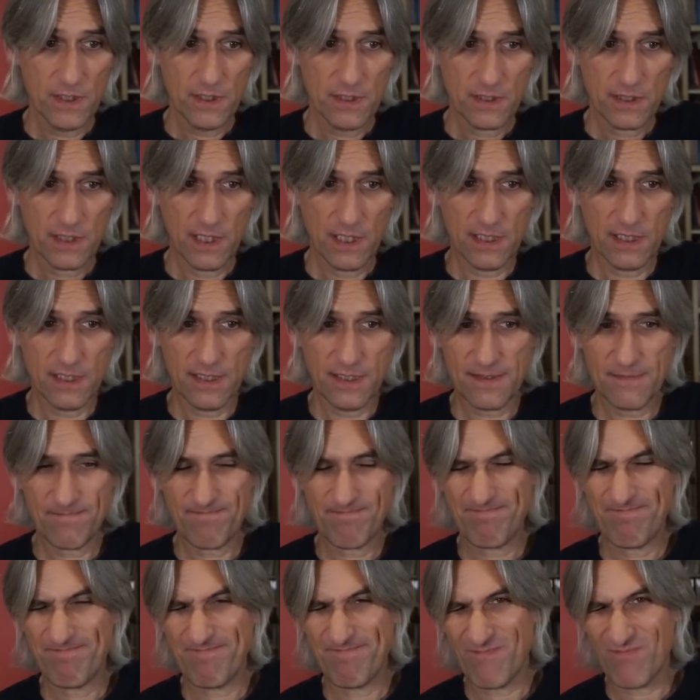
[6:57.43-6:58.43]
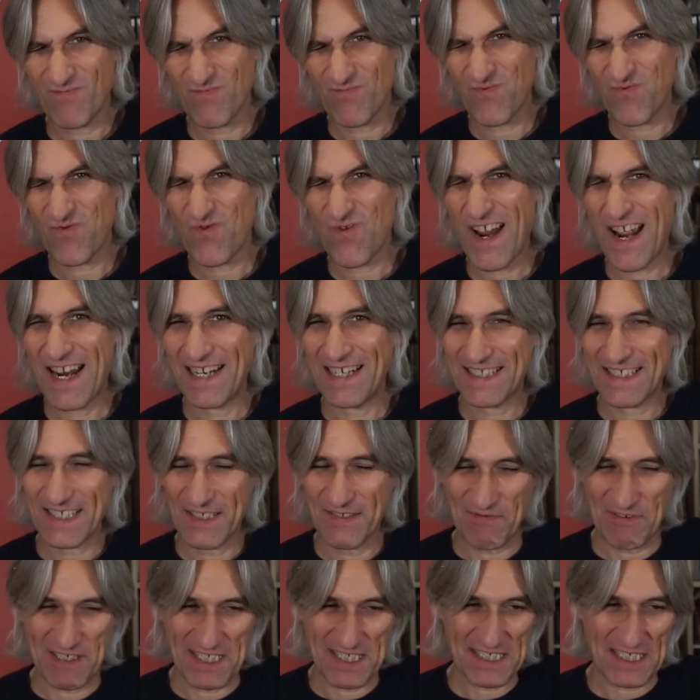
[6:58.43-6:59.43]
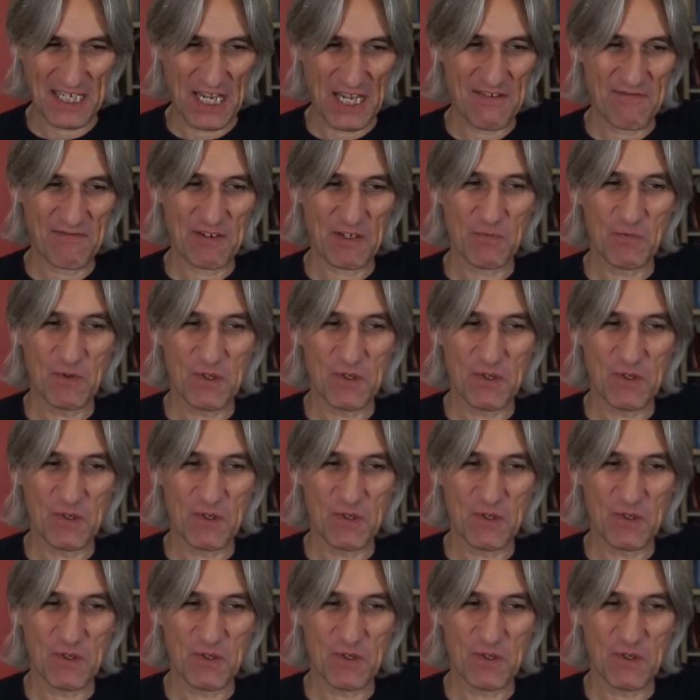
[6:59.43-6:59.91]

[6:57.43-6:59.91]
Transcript: King is relatively safe. It